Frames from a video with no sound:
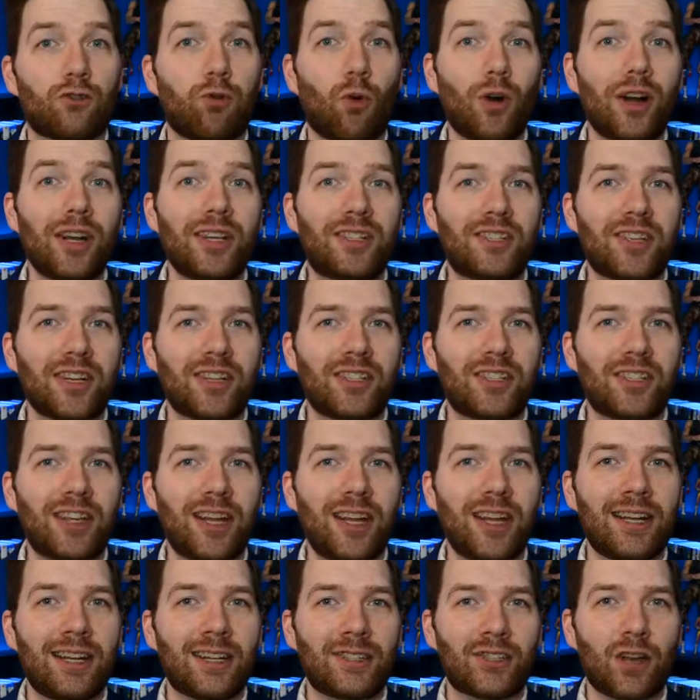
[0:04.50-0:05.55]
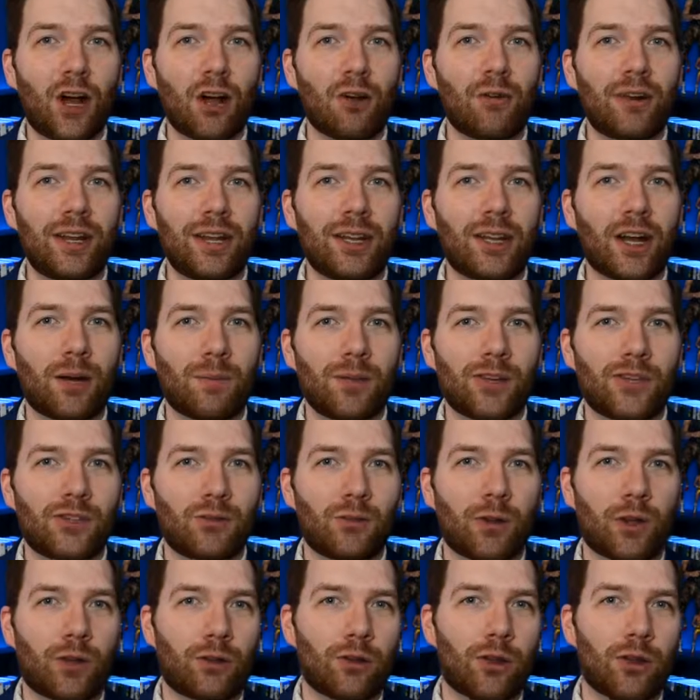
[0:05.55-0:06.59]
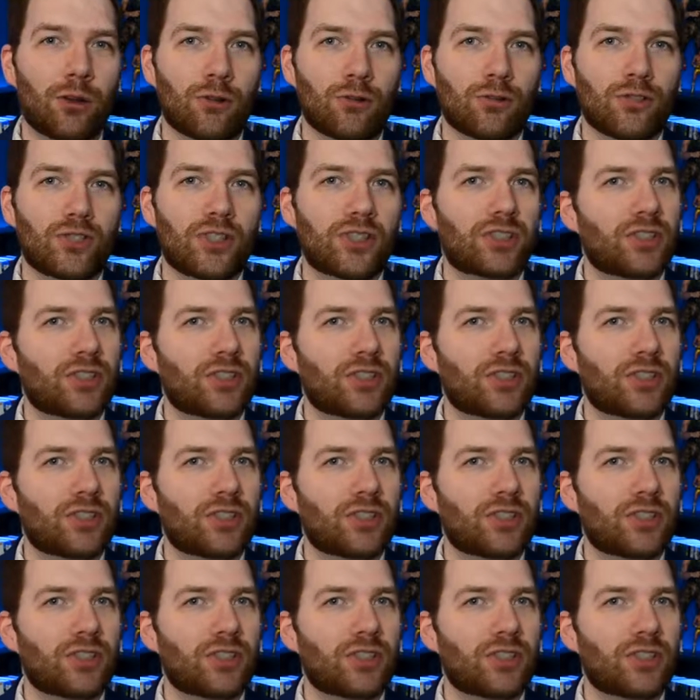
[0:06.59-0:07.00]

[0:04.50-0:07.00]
2016 is already coming to a close.